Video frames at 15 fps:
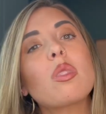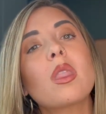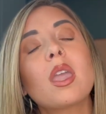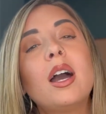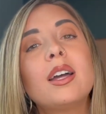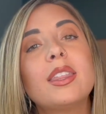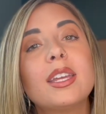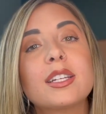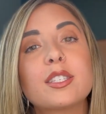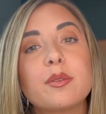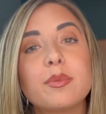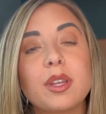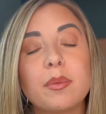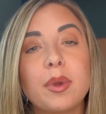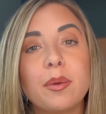I think
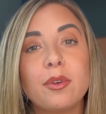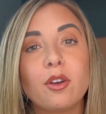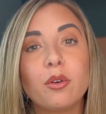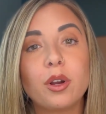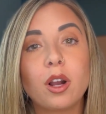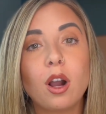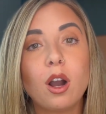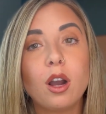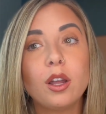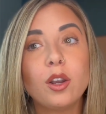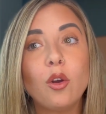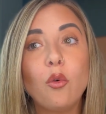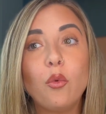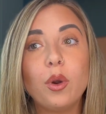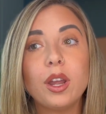something may be going
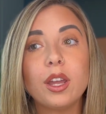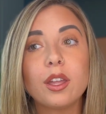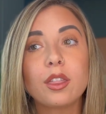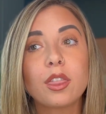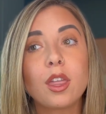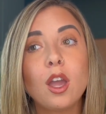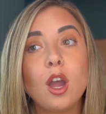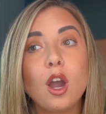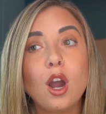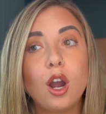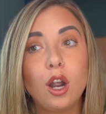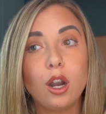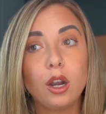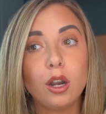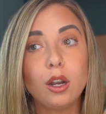on with
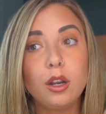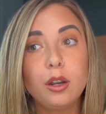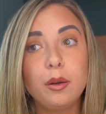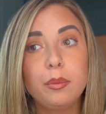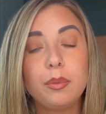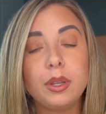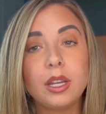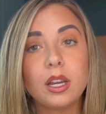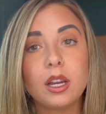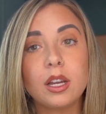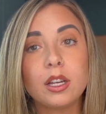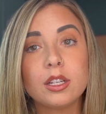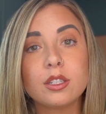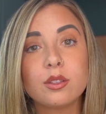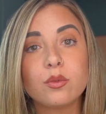her
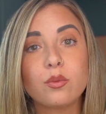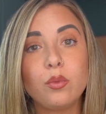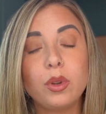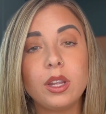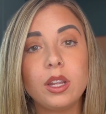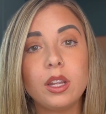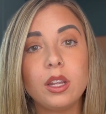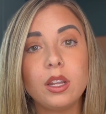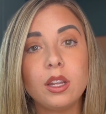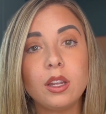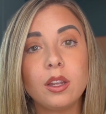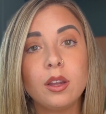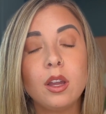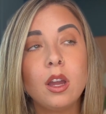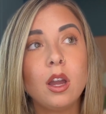because
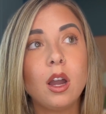we